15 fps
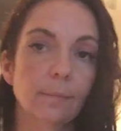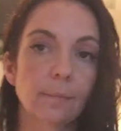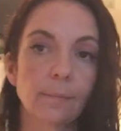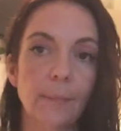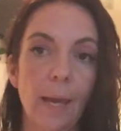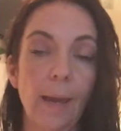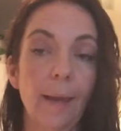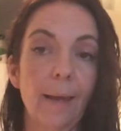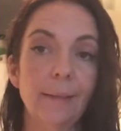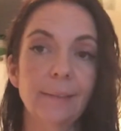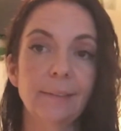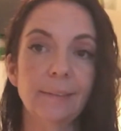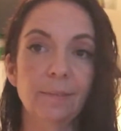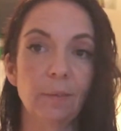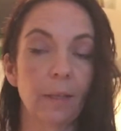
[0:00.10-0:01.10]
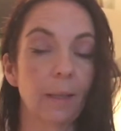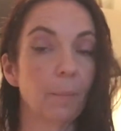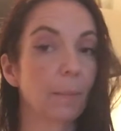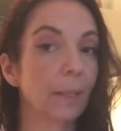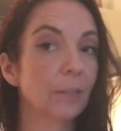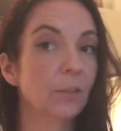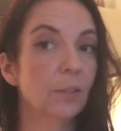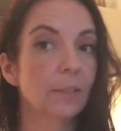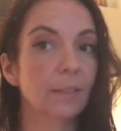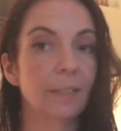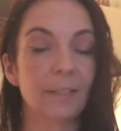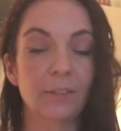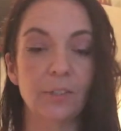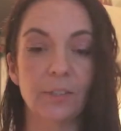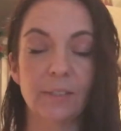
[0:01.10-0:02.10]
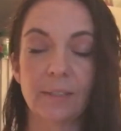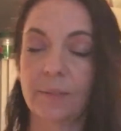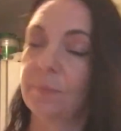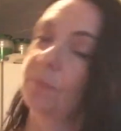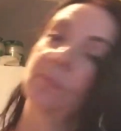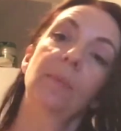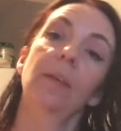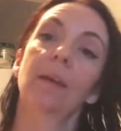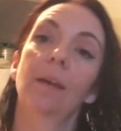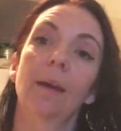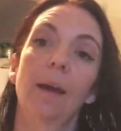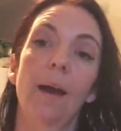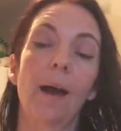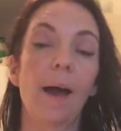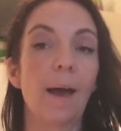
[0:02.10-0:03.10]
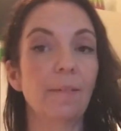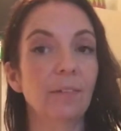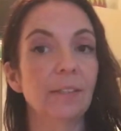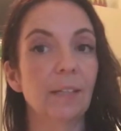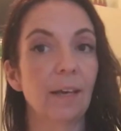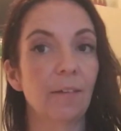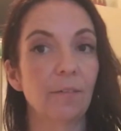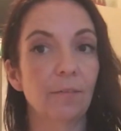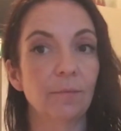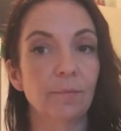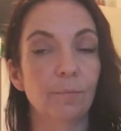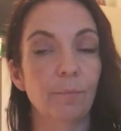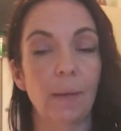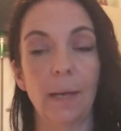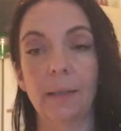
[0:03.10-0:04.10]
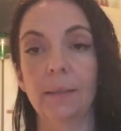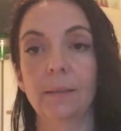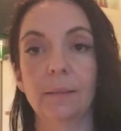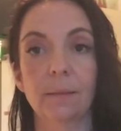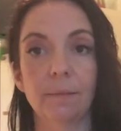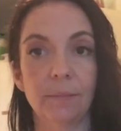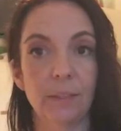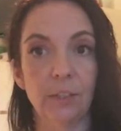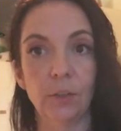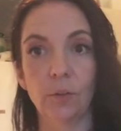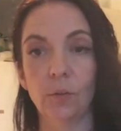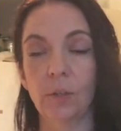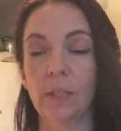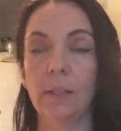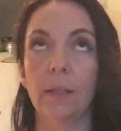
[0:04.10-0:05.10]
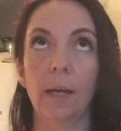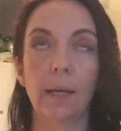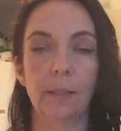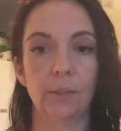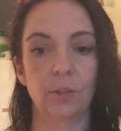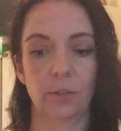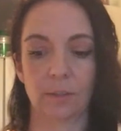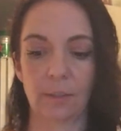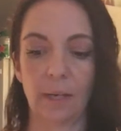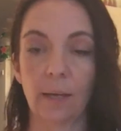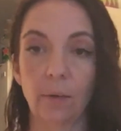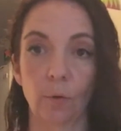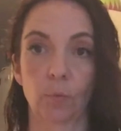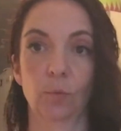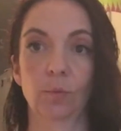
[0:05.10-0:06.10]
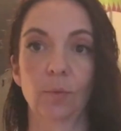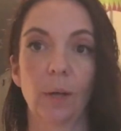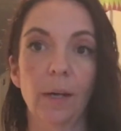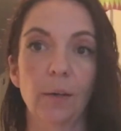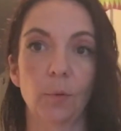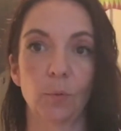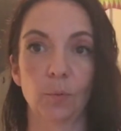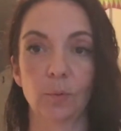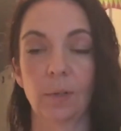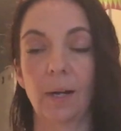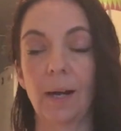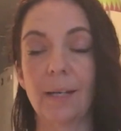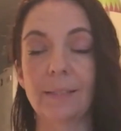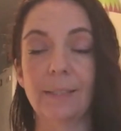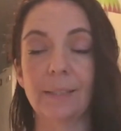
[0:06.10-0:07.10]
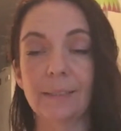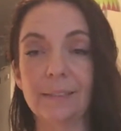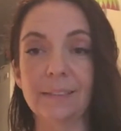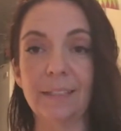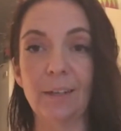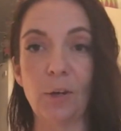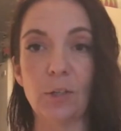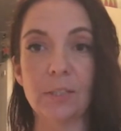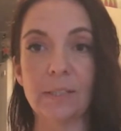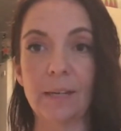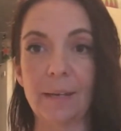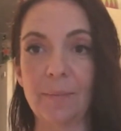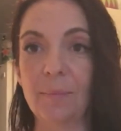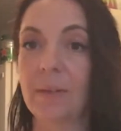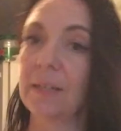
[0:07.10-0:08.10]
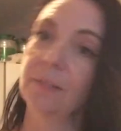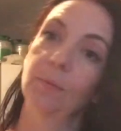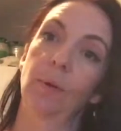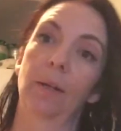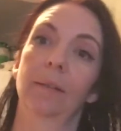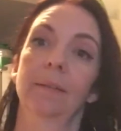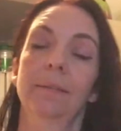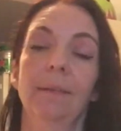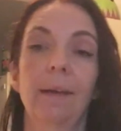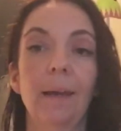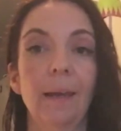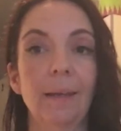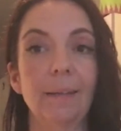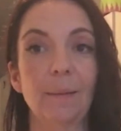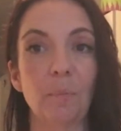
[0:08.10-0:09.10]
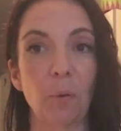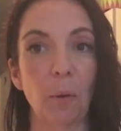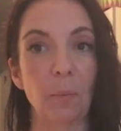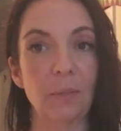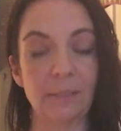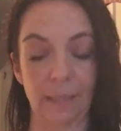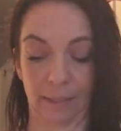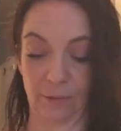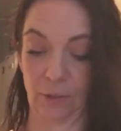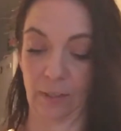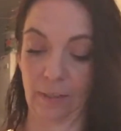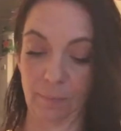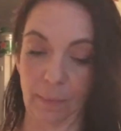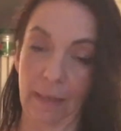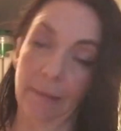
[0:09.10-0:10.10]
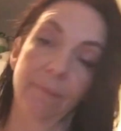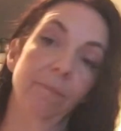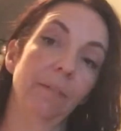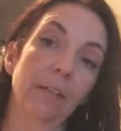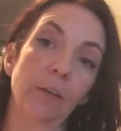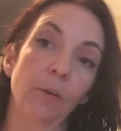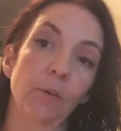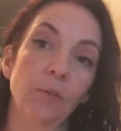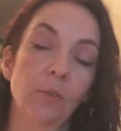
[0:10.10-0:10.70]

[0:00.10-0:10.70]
Hi guys, welcome back to Is Delicious. I haven't have made a video in ages. I know. I said this the last time as well, and I promise actually make videos